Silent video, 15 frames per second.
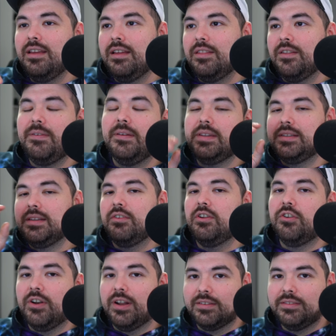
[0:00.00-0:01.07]
the
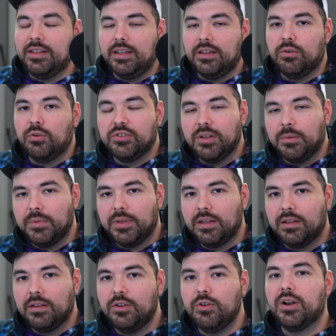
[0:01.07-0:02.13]
5700 XT or
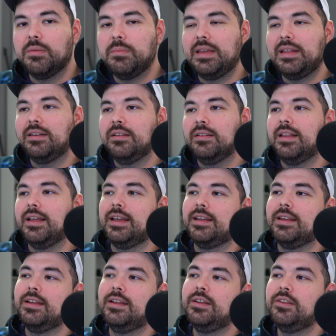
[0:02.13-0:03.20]
something? You know what I mean? Like,
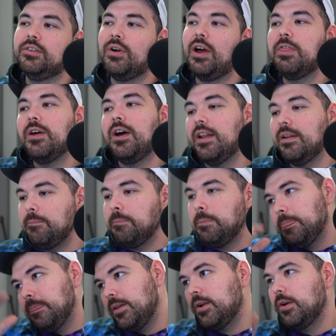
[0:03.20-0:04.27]
so I thought,
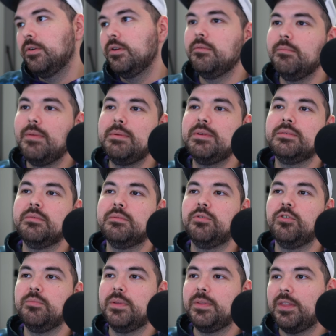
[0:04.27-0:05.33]
you know, maybe some
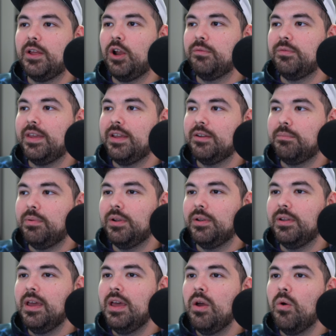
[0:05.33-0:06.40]
improvement there if they could put
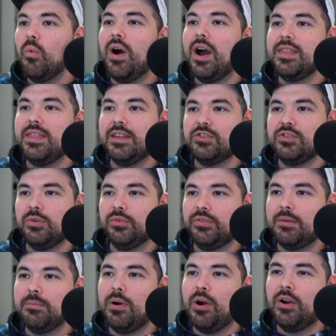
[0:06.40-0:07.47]
why they chose
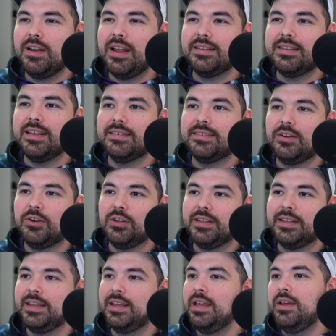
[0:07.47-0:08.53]
that part, not
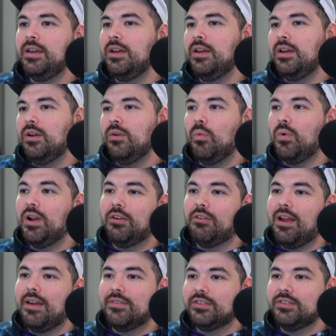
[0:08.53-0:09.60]
necessarily what a
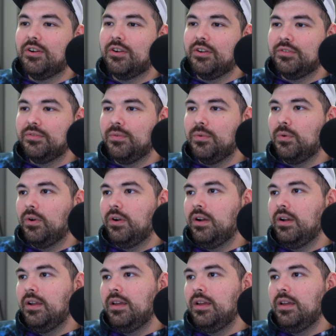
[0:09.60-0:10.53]
graphics card is for.